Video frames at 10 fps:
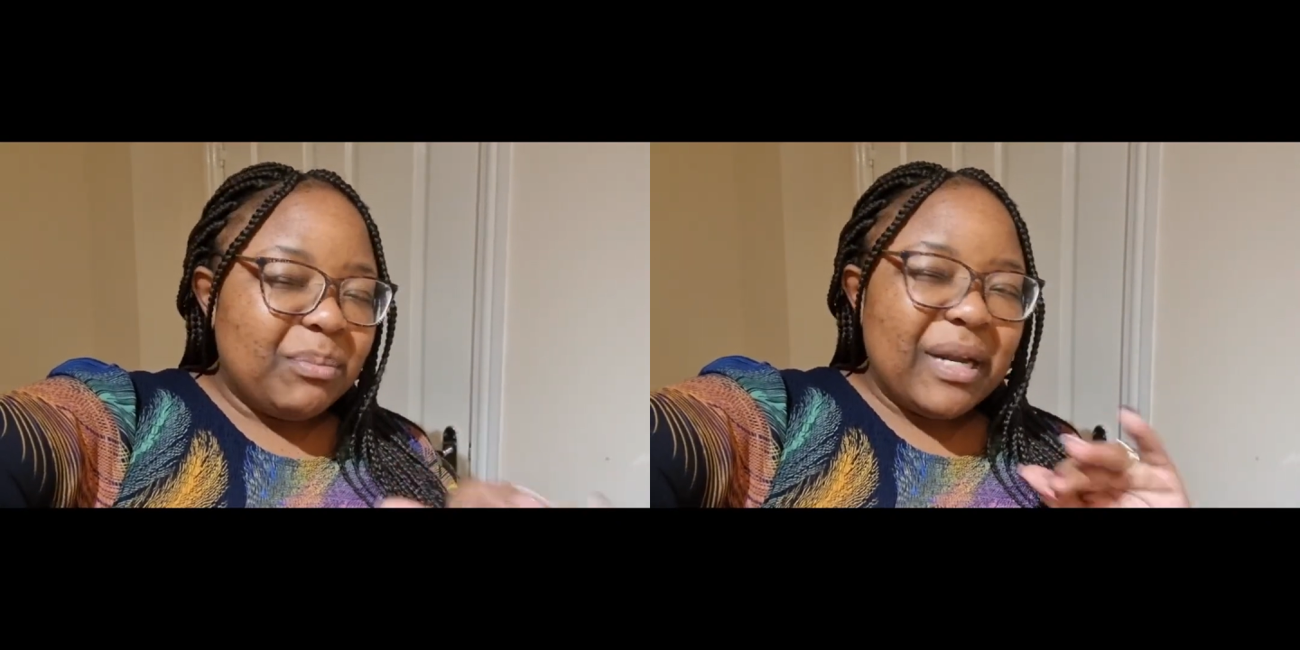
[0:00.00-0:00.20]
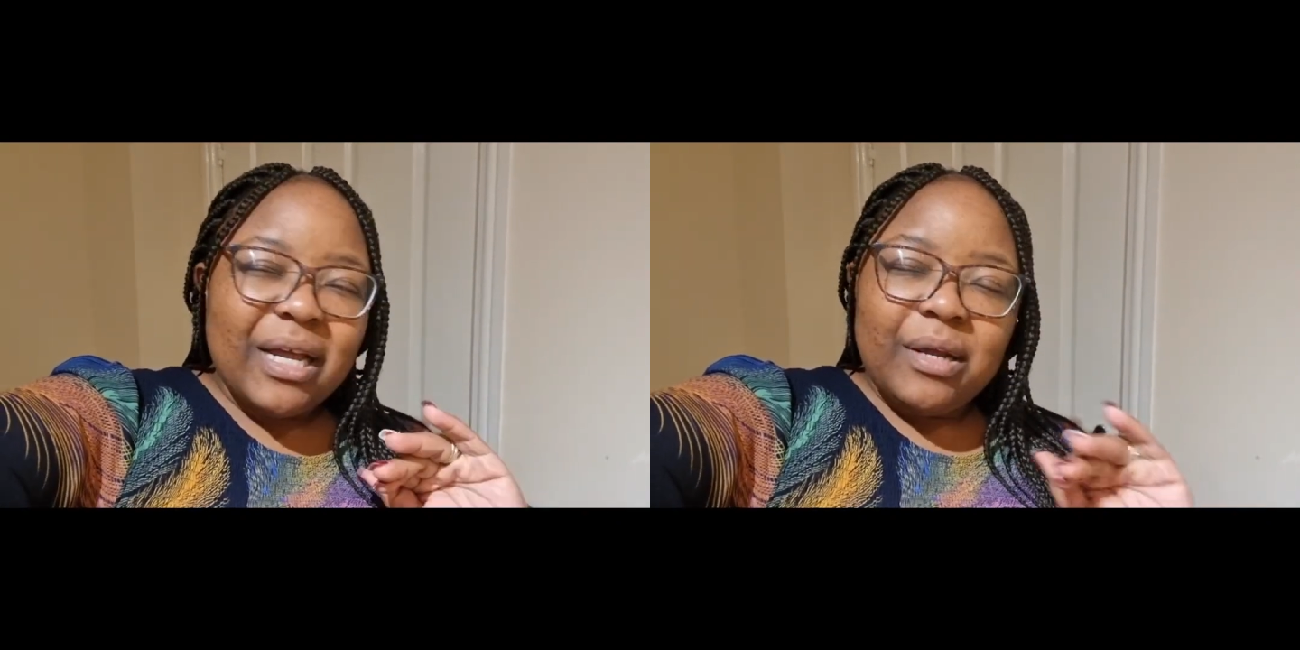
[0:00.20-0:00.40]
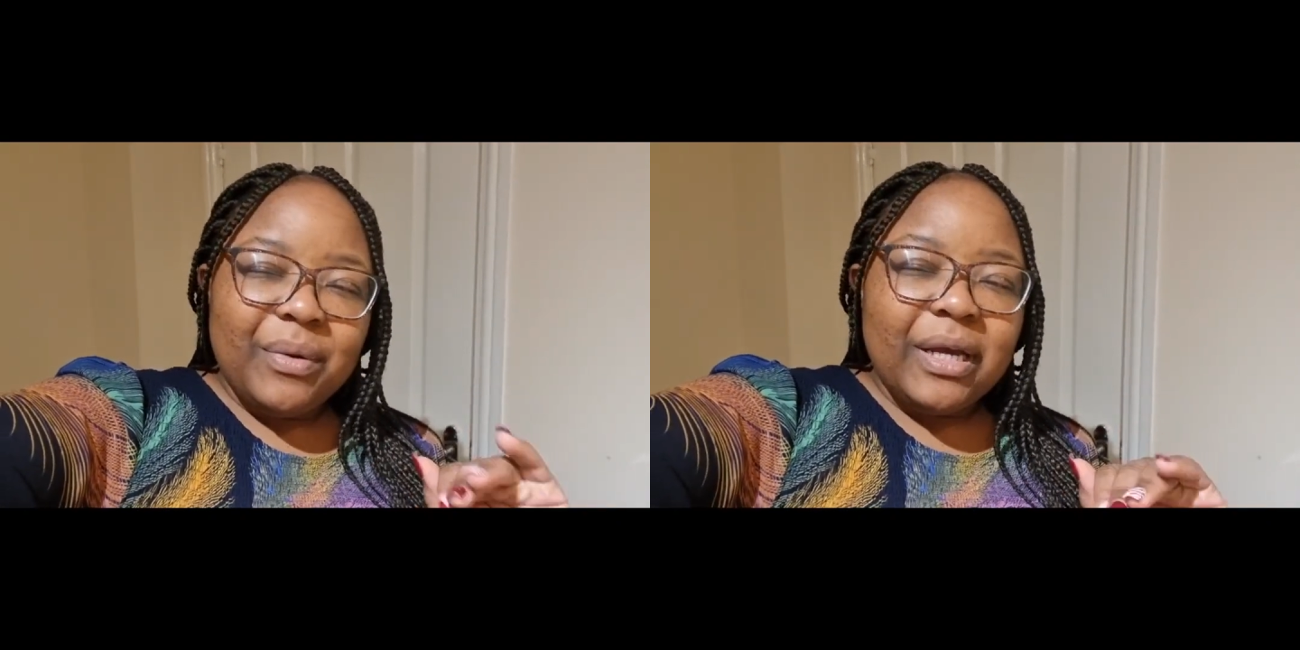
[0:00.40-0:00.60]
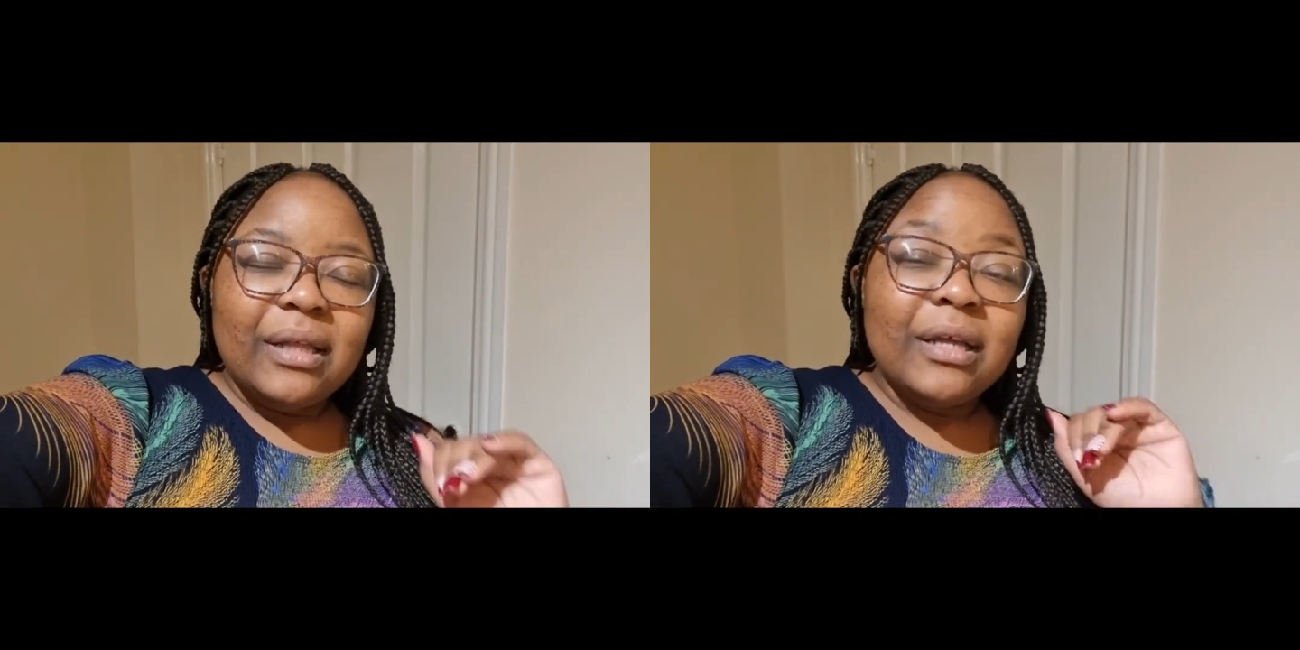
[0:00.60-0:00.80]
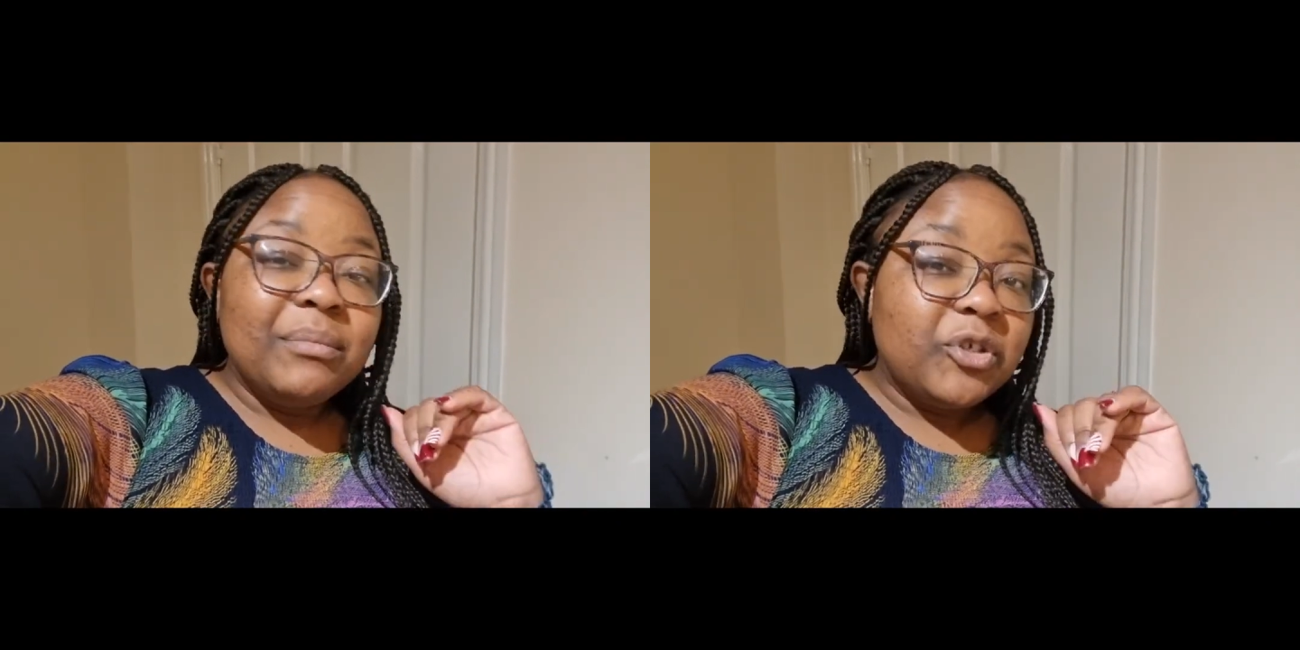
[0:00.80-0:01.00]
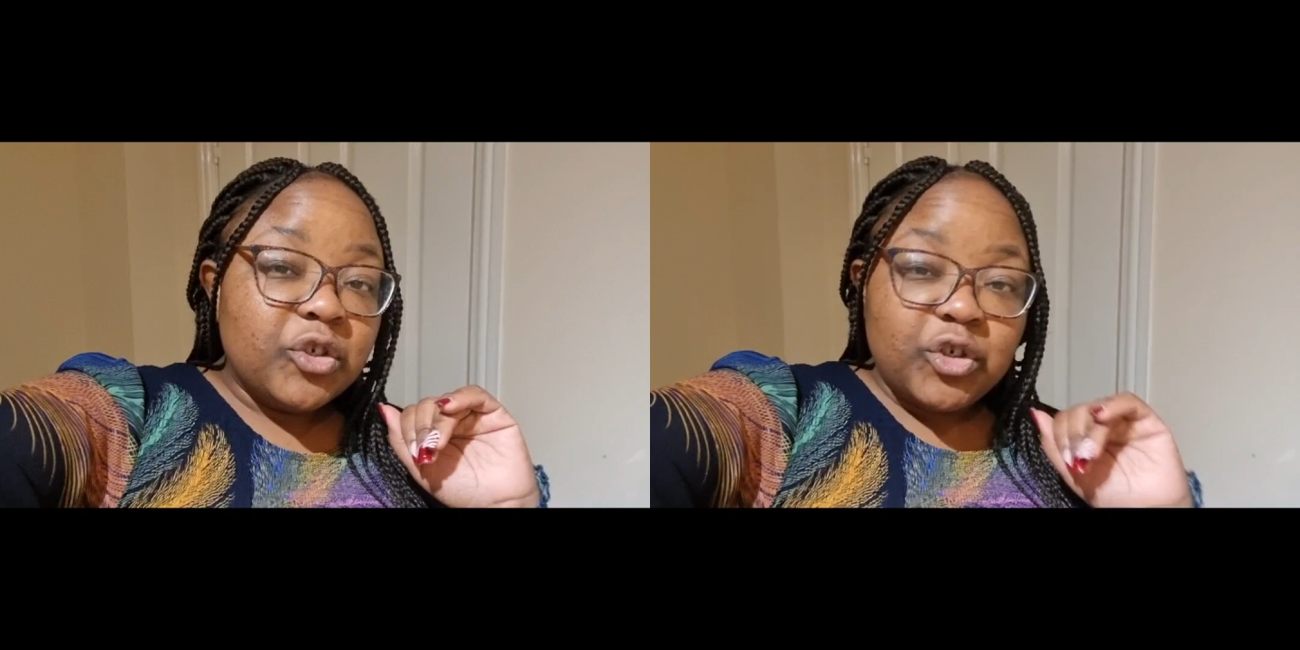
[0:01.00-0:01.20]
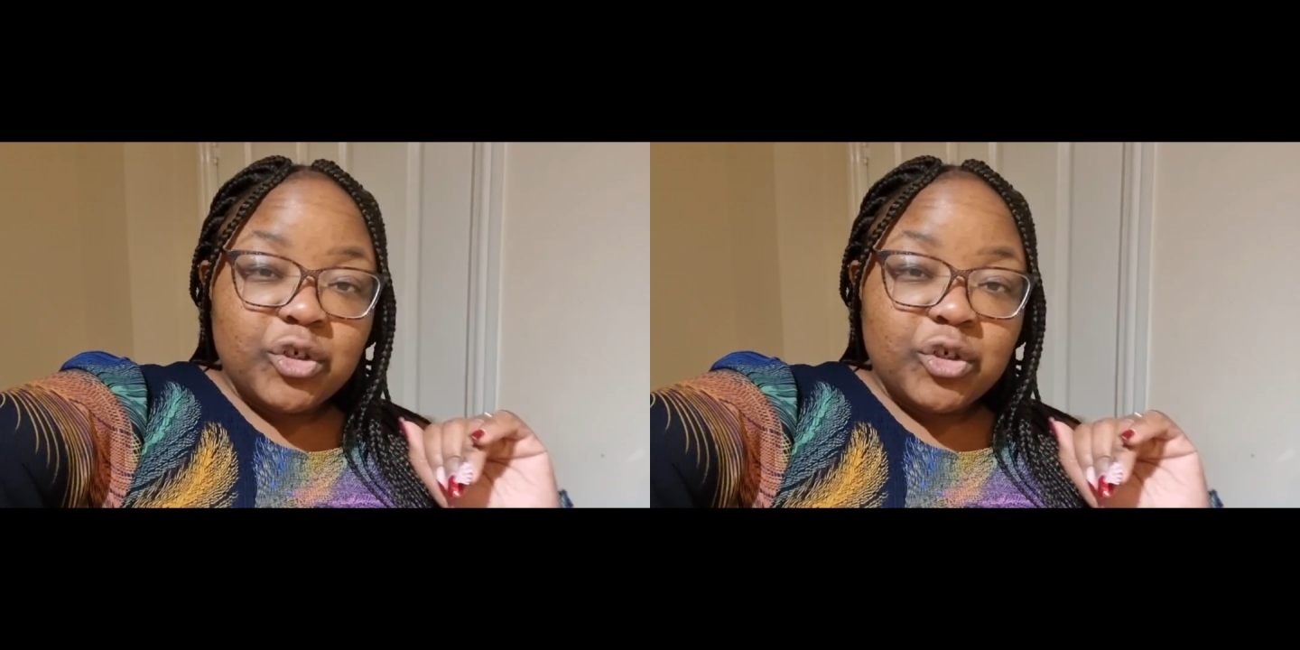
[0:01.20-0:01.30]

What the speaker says: But anyway, let me just